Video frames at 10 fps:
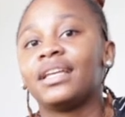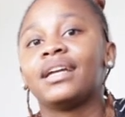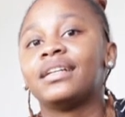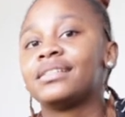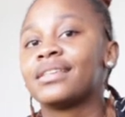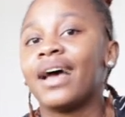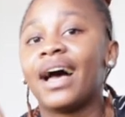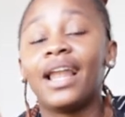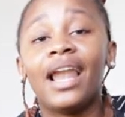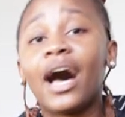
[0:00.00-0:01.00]
There is
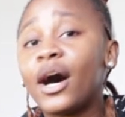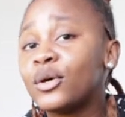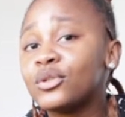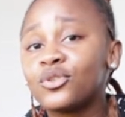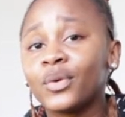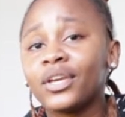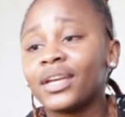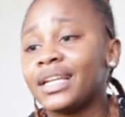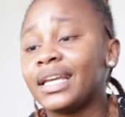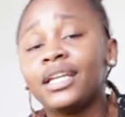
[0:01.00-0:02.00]
a lounge where you
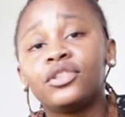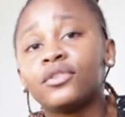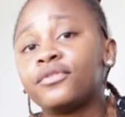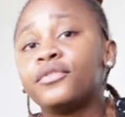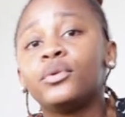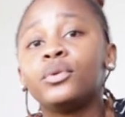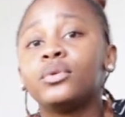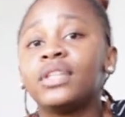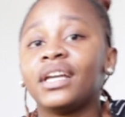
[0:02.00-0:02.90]
can eat your food.